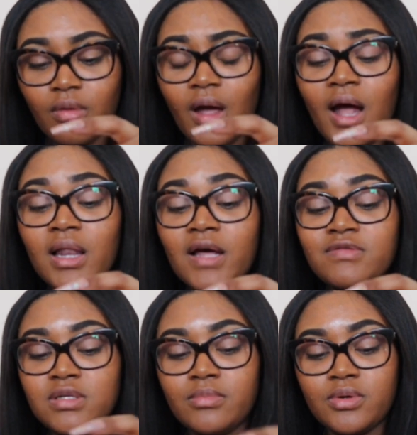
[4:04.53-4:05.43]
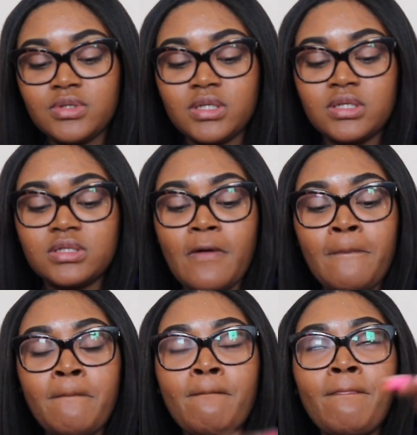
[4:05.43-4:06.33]
I love samosas.
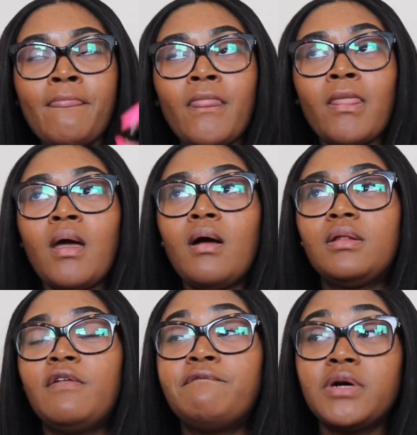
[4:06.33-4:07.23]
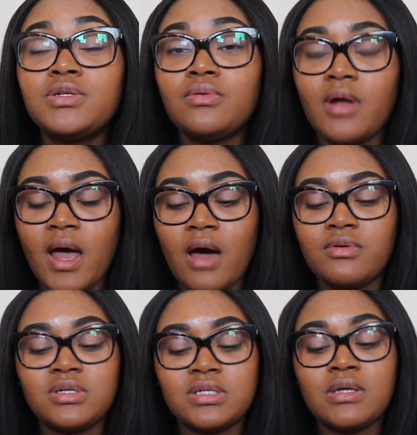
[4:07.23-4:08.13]
The first one I had
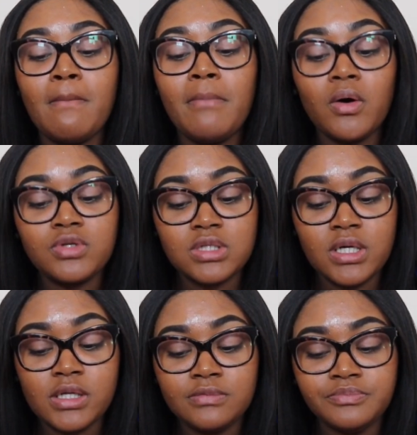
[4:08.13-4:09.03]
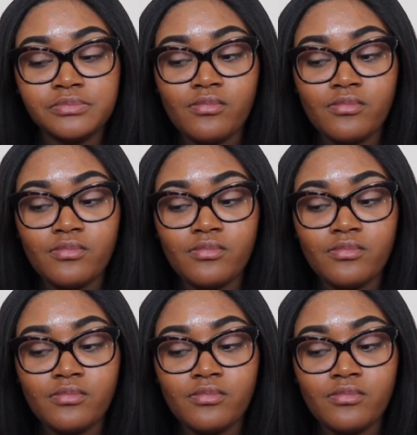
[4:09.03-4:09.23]
was a samosa